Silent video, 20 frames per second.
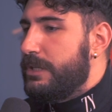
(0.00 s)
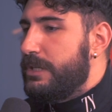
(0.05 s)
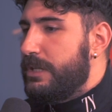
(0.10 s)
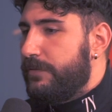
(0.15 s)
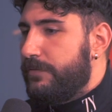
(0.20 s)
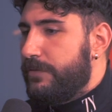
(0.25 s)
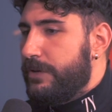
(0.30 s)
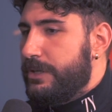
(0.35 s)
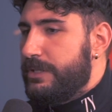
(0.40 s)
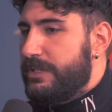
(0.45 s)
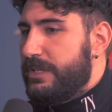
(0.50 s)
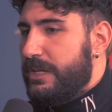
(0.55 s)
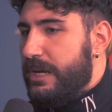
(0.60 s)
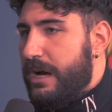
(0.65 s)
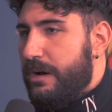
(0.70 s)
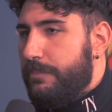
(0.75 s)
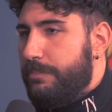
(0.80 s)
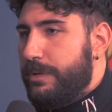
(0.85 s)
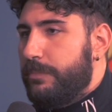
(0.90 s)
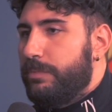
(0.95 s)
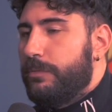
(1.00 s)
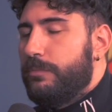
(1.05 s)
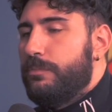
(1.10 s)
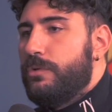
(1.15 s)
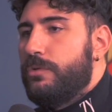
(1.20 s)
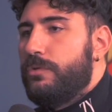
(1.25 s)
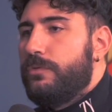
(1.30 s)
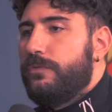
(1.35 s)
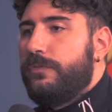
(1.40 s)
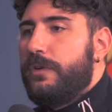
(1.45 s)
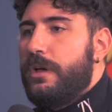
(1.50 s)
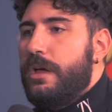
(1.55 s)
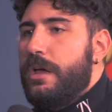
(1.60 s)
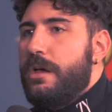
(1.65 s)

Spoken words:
difference in how people move,